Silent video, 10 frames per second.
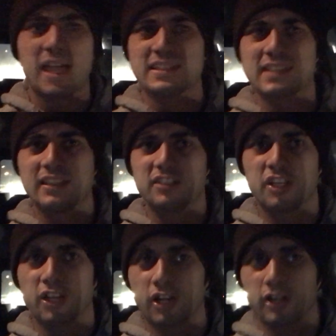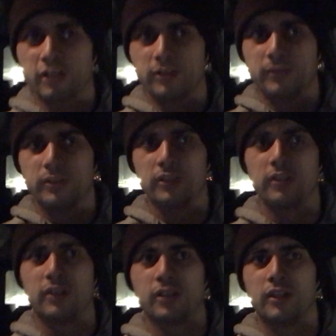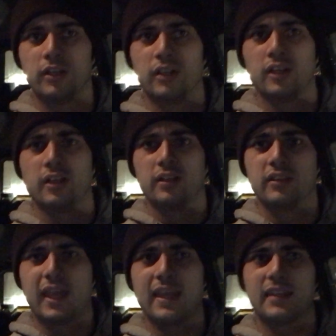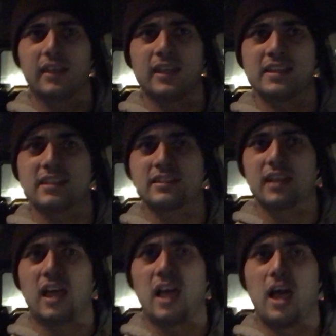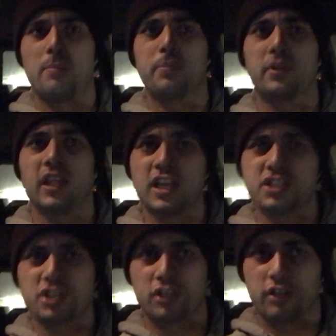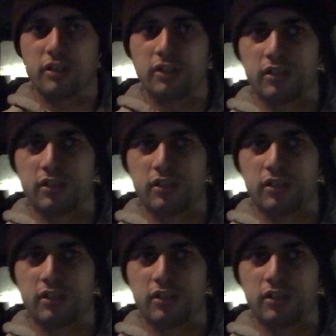I said to her that it is a pleasure